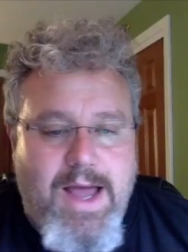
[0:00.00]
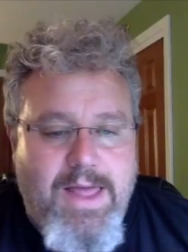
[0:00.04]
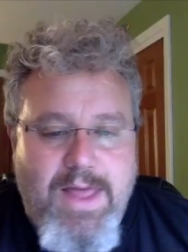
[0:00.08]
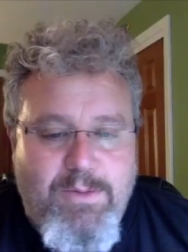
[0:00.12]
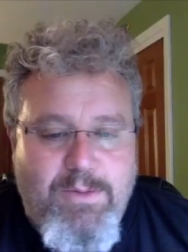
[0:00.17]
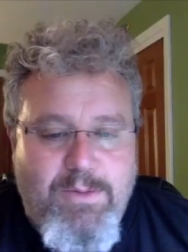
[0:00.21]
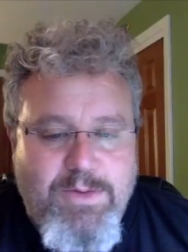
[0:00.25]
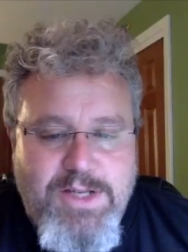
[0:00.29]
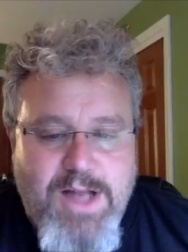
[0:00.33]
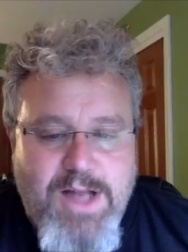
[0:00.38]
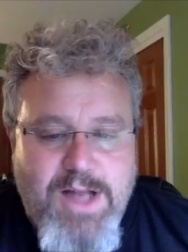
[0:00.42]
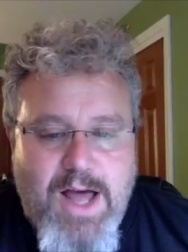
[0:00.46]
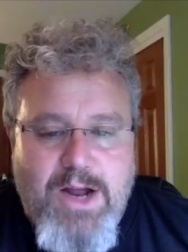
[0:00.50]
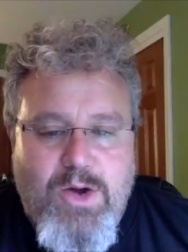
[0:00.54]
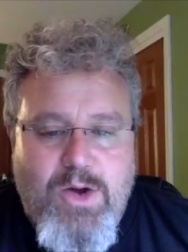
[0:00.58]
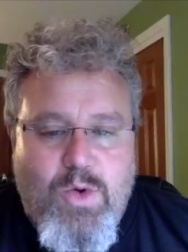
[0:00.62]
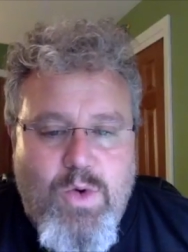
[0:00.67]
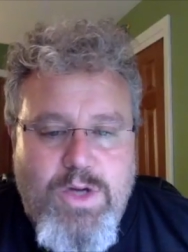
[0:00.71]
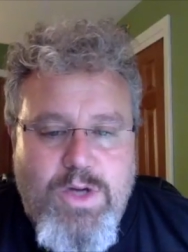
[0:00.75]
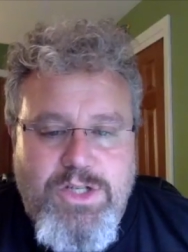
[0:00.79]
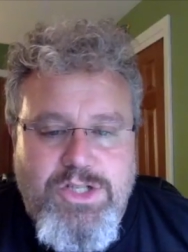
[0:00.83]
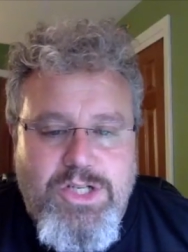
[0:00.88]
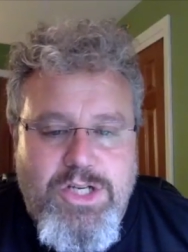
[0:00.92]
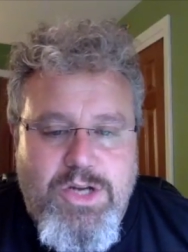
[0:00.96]
That was not a
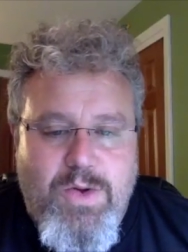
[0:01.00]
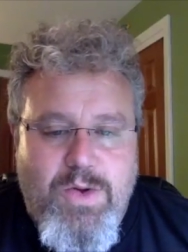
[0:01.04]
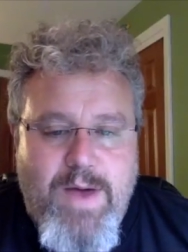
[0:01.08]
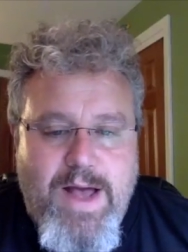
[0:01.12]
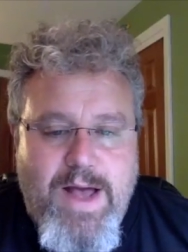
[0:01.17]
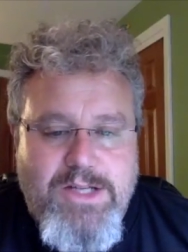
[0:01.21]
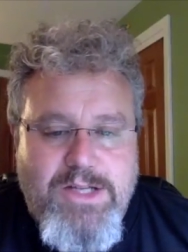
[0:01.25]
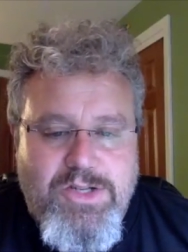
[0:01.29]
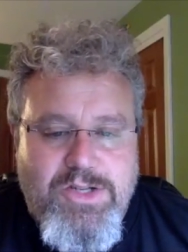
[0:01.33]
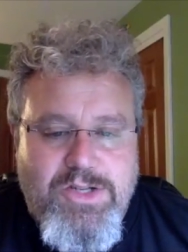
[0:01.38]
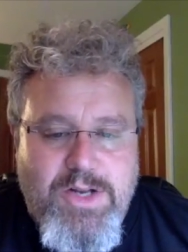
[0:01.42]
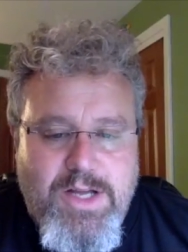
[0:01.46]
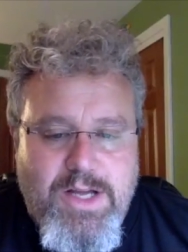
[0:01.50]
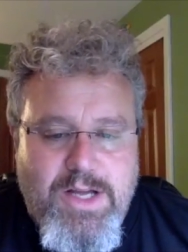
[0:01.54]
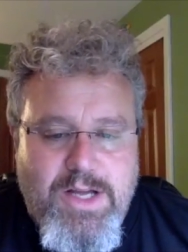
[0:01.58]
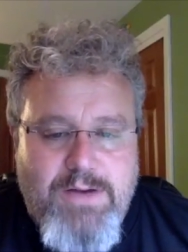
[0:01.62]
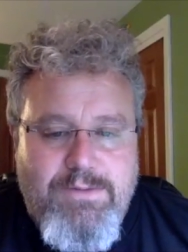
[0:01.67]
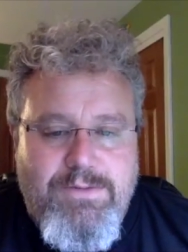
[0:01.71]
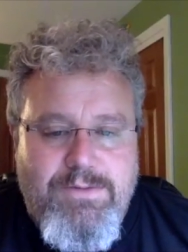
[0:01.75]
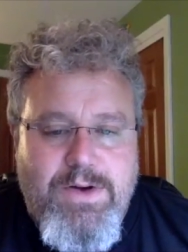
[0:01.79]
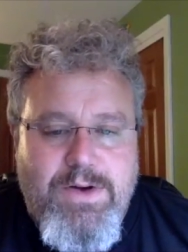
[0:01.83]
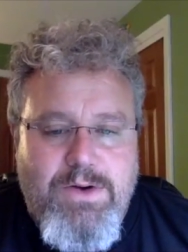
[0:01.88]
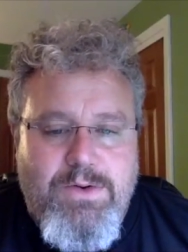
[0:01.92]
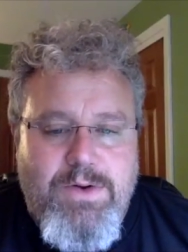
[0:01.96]
question you asked. You didn't get a
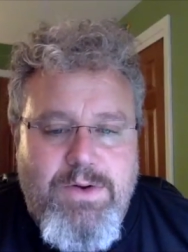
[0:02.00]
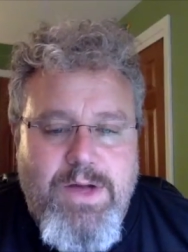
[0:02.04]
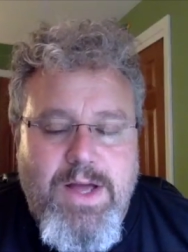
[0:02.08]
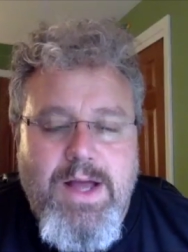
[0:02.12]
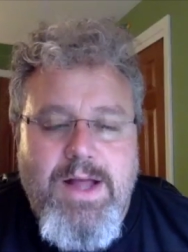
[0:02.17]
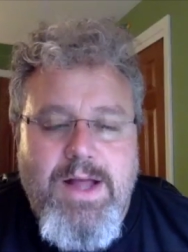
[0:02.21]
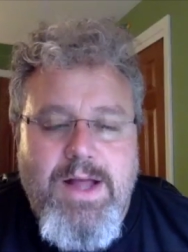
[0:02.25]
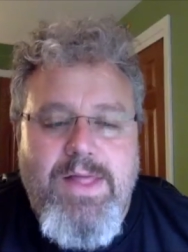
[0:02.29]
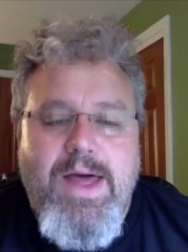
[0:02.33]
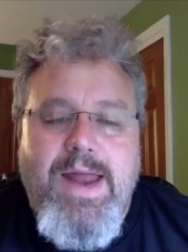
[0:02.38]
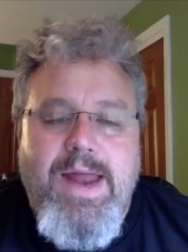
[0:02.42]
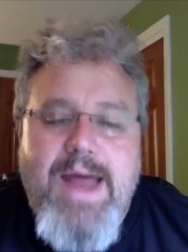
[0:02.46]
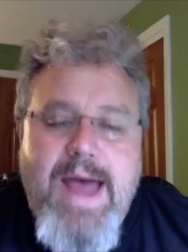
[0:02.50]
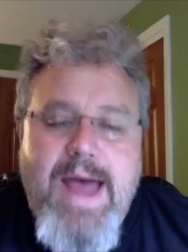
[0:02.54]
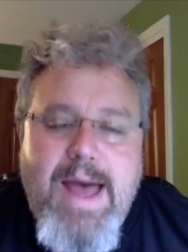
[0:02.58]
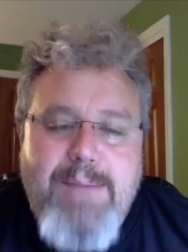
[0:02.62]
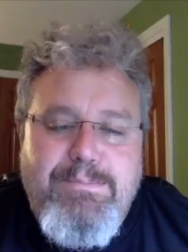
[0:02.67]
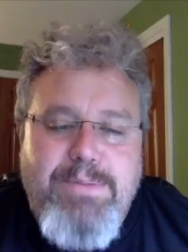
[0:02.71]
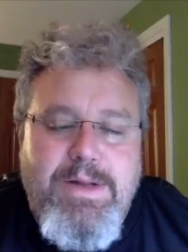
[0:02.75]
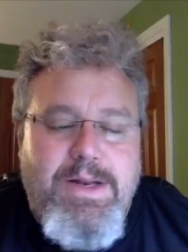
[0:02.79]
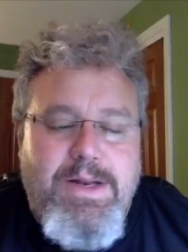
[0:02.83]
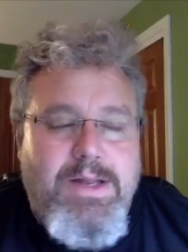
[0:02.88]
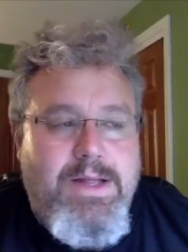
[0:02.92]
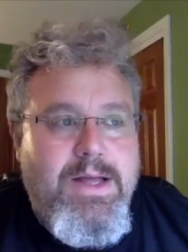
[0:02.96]
vote. That
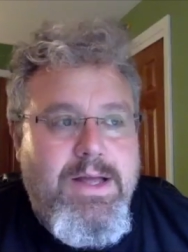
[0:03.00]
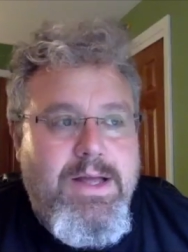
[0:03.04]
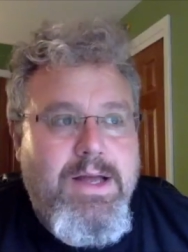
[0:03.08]
happened.